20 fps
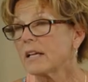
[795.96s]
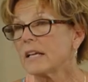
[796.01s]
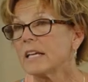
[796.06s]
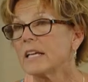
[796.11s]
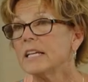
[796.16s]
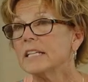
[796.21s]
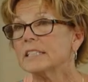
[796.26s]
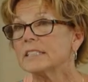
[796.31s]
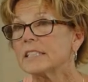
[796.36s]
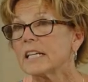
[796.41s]

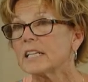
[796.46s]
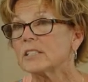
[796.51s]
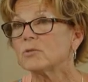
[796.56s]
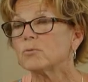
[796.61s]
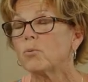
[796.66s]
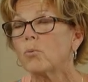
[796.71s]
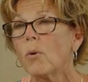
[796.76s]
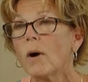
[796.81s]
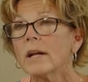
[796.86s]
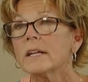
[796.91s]

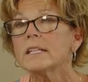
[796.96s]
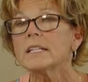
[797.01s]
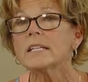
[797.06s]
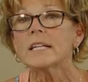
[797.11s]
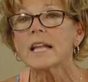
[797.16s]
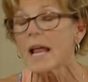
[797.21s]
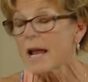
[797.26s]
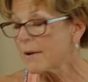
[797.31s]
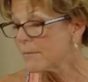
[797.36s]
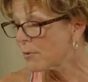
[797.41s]

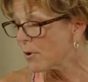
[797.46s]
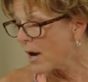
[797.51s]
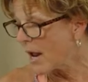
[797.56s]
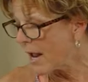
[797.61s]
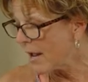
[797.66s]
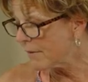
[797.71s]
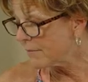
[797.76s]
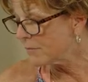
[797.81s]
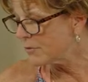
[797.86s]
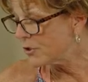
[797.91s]
did
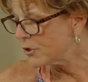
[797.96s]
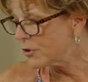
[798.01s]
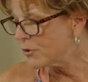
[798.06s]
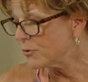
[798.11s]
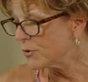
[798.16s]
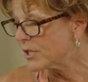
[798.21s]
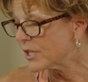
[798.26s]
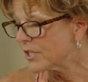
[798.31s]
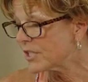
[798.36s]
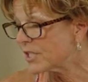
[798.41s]
Abraham
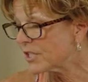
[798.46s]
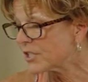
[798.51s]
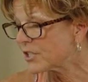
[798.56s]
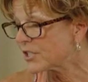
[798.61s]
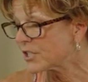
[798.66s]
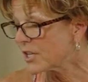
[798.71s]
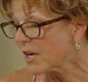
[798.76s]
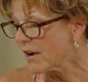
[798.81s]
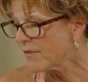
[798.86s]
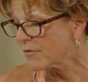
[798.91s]
do to
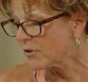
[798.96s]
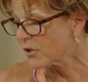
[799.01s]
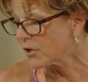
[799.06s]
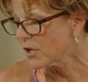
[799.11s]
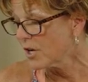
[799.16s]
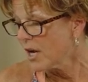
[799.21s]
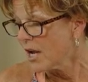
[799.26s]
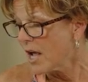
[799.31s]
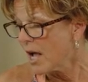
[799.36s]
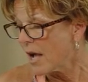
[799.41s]

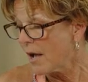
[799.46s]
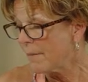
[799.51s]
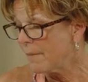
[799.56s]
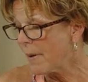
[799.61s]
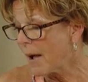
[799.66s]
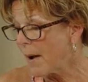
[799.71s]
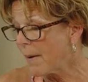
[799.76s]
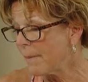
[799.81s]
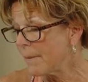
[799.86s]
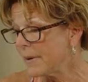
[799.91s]
discover
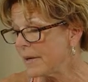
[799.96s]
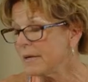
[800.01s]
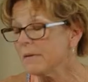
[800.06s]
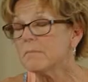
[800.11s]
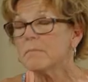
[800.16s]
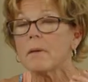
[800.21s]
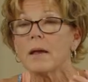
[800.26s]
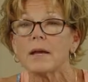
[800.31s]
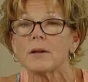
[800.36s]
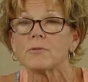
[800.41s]
about
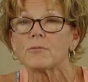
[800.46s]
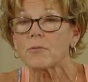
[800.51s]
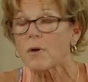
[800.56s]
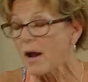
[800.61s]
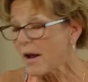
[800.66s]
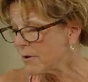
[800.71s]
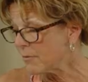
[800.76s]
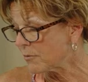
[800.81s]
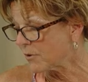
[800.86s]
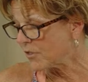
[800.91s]
being made
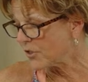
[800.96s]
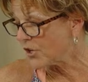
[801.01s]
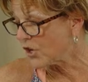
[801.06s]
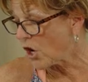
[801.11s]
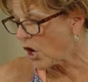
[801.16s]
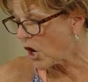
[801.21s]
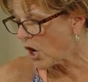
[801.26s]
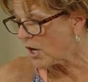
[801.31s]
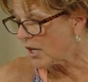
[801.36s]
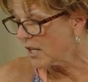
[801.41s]
right with
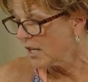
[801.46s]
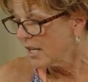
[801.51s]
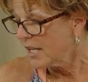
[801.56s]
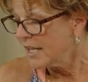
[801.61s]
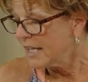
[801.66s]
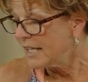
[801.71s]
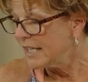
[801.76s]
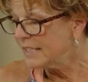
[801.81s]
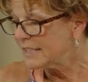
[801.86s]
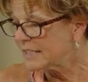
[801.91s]
God?
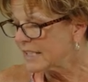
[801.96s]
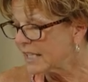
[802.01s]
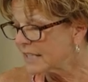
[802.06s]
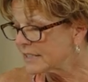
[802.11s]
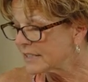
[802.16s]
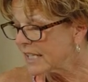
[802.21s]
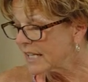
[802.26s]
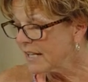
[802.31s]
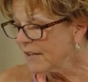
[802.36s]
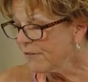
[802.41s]
He
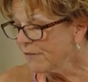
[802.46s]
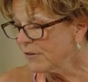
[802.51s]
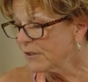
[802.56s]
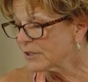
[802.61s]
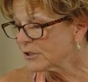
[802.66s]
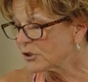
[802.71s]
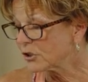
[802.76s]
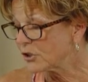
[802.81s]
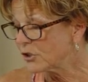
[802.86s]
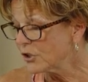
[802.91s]
says, if
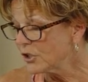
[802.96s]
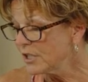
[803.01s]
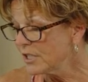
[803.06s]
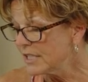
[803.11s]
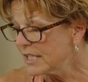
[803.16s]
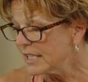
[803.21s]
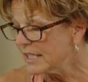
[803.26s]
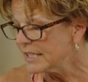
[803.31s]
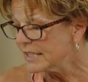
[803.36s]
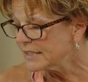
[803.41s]
his good
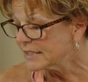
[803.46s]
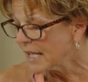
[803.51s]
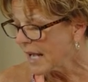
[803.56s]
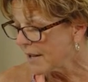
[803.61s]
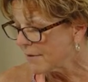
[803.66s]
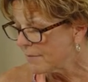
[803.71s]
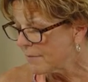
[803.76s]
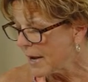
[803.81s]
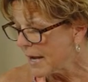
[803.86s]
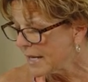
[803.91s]
deeds
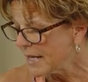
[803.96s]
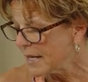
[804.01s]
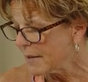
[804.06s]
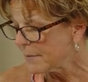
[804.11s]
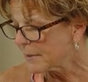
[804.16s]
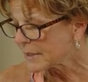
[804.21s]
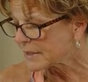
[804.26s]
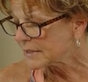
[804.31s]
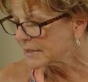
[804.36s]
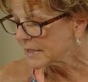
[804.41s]
had made
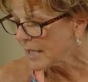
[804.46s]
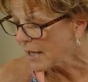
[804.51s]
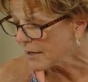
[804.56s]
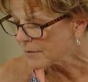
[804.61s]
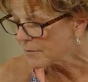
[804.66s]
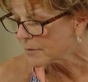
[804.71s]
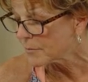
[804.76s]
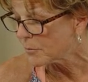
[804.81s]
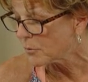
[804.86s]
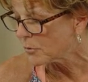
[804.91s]
him
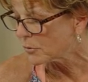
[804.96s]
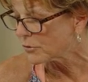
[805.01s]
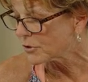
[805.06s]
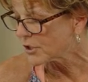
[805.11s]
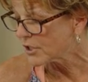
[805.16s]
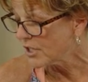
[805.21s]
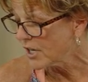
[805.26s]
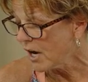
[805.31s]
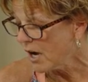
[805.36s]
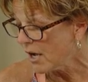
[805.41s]
acceptable
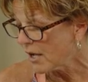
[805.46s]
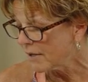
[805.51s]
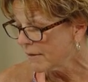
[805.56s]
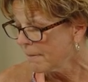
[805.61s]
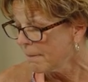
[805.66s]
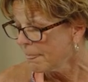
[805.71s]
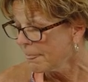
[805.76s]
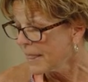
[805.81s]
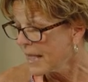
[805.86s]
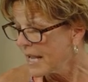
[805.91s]
to God,
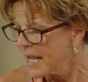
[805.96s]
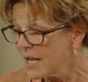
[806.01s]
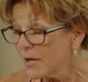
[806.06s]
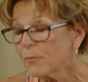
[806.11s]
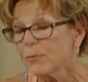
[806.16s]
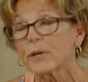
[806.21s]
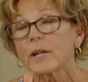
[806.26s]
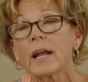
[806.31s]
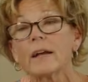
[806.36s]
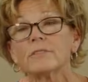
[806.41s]
he
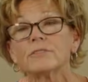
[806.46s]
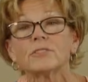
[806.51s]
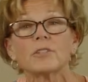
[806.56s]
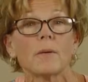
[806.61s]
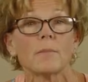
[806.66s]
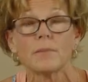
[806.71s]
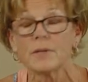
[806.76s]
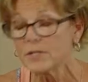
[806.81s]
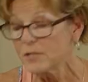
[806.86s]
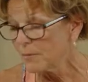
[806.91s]
would have
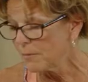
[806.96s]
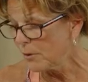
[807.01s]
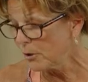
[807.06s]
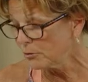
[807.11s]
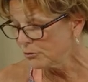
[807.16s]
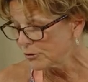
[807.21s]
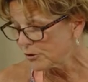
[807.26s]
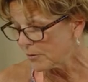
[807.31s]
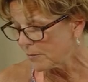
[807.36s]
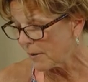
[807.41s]
something to
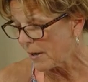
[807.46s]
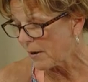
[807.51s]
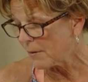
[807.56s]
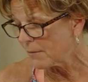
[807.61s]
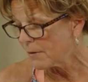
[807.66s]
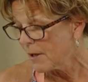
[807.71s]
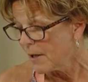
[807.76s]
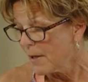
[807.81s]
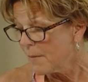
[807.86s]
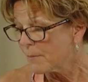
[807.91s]
boast
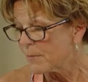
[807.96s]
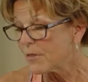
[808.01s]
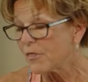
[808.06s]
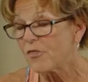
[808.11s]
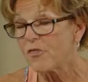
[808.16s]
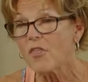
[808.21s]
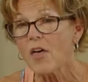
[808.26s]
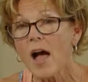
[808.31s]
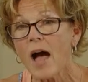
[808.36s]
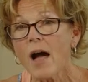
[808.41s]
about.
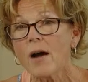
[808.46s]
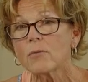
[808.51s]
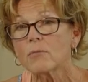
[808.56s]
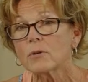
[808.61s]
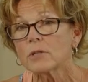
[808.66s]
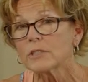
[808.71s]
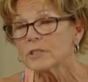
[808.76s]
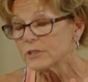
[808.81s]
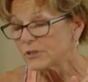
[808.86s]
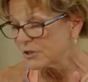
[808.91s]
But that
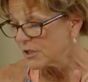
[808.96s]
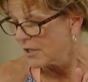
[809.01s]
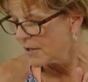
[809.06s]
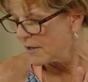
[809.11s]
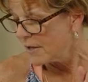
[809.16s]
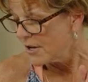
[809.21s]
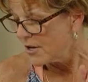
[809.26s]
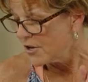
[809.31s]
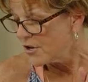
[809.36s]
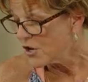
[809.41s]
was
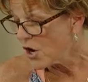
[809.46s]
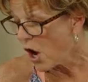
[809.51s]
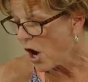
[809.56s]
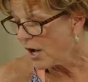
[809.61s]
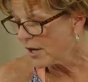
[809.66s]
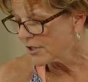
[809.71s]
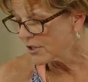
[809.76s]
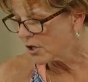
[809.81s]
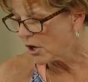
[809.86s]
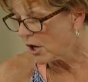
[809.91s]

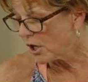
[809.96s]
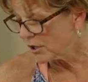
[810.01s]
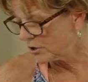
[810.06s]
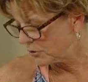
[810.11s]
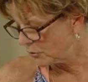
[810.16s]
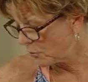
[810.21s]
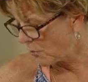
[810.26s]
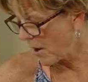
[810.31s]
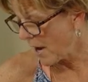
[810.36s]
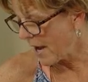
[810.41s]
not
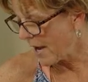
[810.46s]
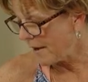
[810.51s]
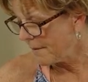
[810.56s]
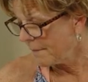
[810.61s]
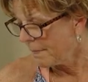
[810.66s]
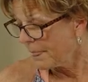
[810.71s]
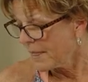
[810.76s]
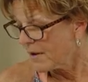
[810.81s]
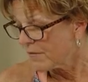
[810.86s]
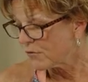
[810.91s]
God's way.
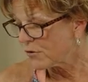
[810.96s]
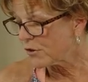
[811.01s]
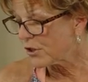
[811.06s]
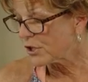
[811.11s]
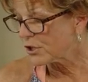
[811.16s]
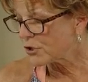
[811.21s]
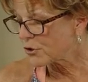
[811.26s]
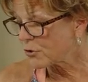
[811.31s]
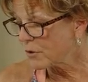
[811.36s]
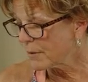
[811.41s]
For
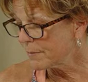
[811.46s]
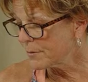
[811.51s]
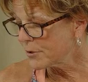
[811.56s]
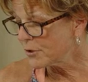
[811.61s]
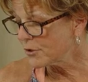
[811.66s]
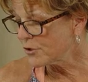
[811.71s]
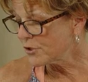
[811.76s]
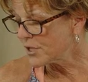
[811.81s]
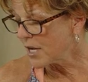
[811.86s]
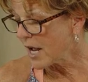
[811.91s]
the
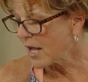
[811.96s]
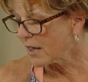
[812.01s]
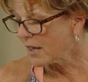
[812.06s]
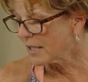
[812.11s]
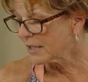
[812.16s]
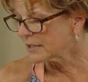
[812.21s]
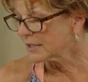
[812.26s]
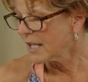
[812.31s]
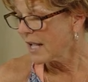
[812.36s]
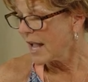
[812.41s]
scriptures tell
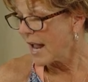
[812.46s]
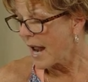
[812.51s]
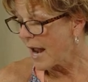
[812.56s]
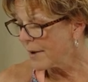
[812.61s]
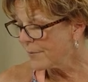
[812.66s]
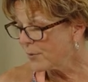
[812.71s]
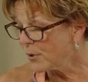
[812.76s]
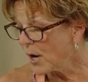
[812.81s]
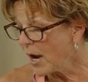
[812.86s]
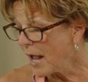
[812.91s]
us,
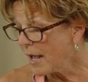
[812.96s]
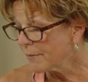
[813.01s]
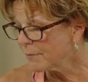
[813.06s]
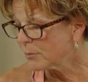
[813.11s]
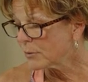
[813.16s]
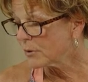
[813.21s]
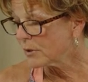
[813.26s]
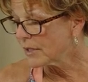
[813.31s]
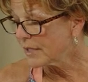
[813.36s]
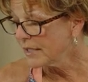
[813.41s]
Abraham
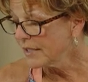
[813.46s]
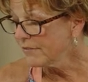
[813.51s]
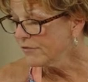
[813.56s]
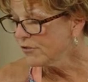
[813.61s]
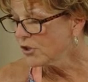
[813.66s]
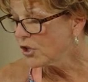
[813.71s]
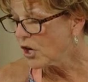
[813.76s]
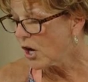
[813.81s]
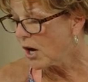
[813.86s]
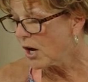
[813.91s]

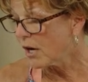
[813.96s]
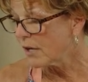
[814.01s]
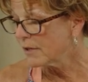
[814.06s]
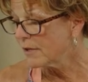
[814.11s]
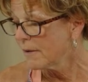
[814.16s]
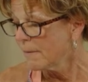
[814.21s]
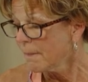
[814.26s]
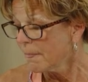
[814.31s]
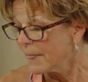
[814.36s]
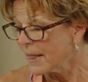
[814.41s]
believed
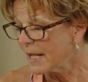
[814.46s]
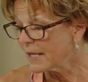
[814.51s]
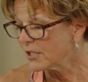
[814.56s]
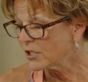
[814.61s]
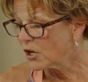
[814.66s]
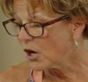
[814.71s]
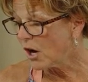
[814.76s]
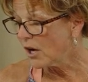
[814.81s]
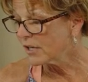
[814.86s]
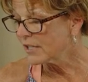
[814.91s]
God, and
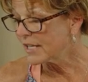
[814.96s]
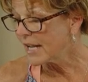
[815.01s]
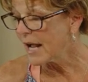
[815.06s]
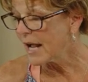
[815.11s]
God